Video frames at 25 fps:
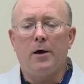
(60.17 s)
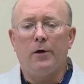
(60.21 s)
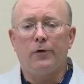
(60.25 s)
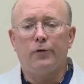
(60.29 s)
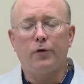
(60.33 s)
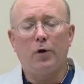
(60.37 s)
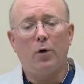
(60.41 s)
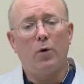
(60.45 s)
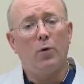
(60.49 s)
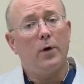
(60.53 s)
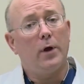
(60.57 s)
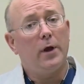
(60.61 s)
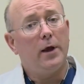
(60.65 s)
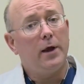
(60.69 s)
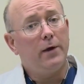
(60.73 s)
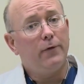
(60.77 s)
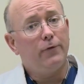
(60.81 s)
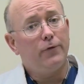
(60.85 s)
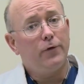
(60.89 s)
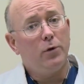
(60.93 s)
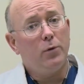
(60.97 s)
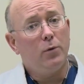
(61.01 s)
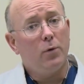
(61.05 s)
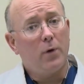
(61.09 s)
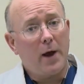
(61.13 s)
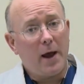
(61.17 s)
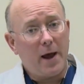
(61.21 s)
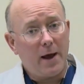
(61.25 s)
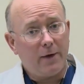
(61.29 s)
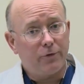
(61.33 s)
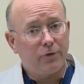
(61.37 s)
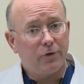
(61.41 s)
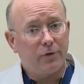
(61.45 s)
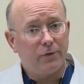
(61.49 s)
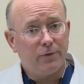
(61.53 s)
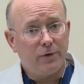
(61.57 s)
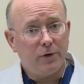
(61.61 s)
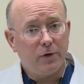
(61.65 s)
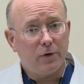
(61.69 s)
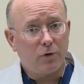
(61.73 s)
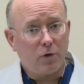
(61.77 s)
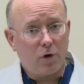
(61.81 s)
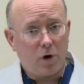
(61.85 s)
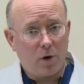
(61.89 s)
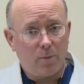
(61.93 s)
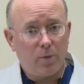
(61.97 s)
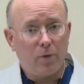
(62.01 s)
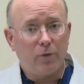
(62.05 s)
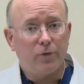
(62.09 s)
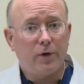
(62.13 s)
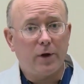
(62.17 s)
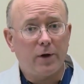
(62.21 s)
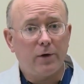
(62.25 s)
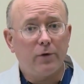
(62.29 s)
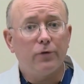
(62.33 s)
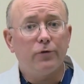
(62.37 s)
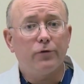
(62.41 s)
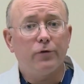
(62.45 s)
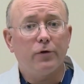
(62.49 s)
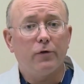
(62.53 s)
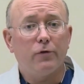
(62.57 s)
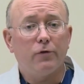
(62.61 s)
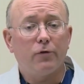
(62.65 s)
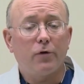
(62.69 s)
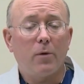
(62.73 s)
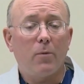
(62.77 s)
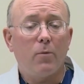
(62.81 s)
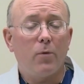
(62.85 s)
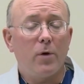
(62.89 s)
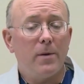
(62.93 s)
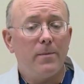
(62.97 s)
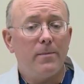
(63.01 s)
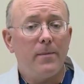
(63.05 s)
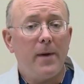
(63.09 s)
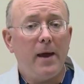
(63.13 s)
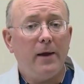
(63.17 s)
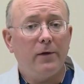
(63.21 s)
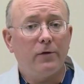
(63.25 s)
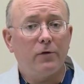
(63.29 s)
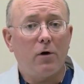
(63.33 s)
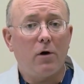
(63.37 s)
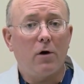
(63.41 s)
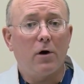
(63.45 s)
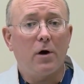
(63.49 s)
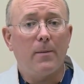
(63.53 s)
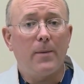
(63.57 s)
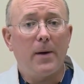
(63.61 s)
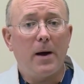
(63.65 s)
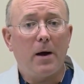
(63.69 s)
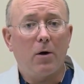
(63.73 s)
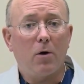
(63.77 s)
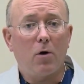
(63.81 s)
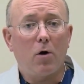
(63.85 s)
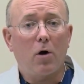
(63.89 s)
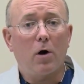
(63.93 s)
So if you have severe carpal tunnel syndrome, we may talk about